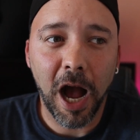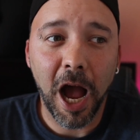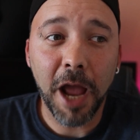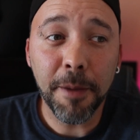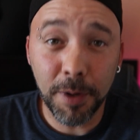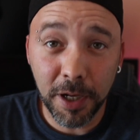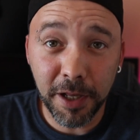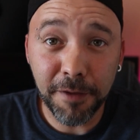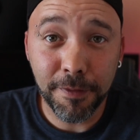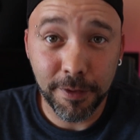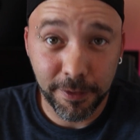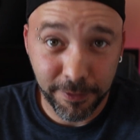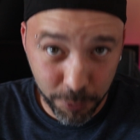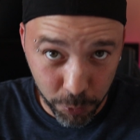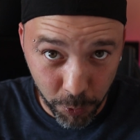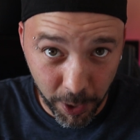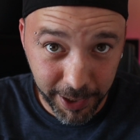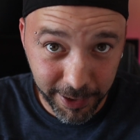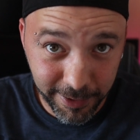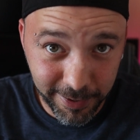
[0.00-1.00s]
I believe it's
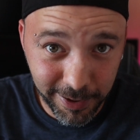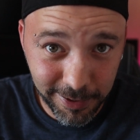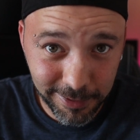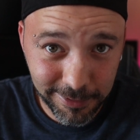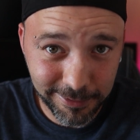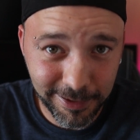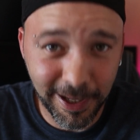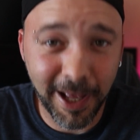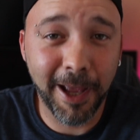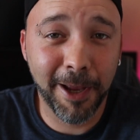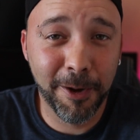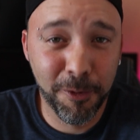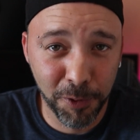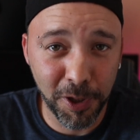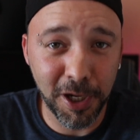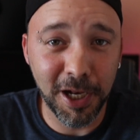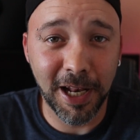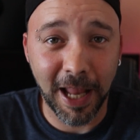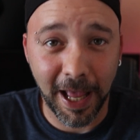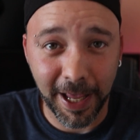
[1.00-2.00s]
great. I
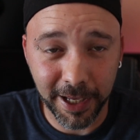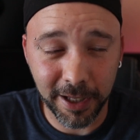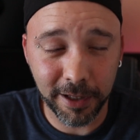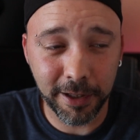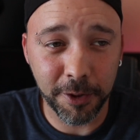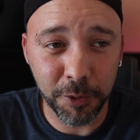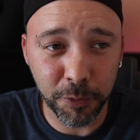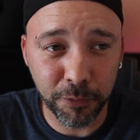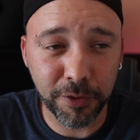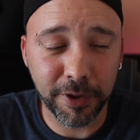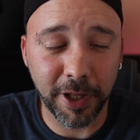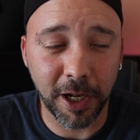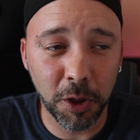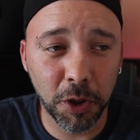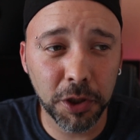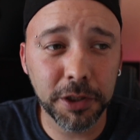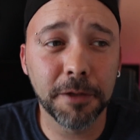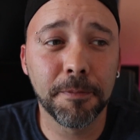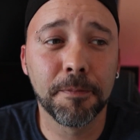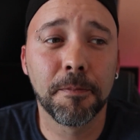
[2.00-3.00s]
really like it. I use it a
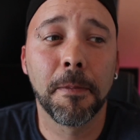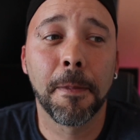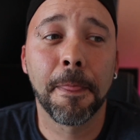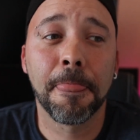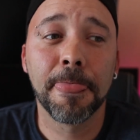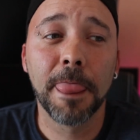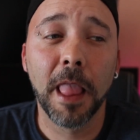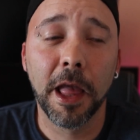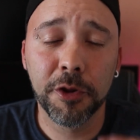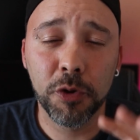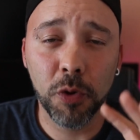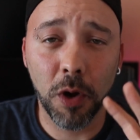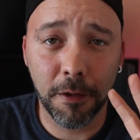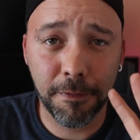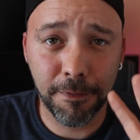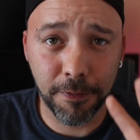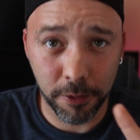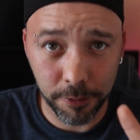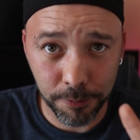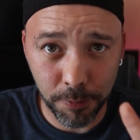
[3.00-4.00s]
lot. You have
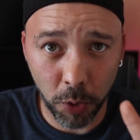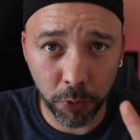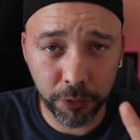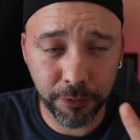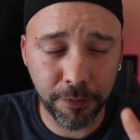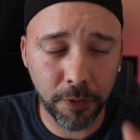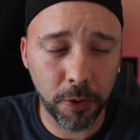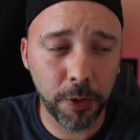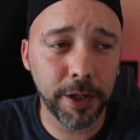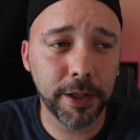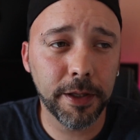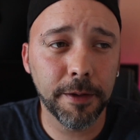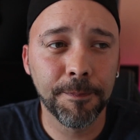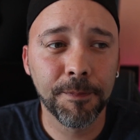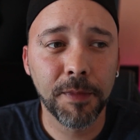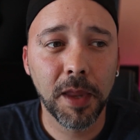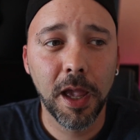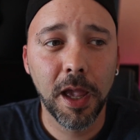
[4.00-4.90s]
four modes for it.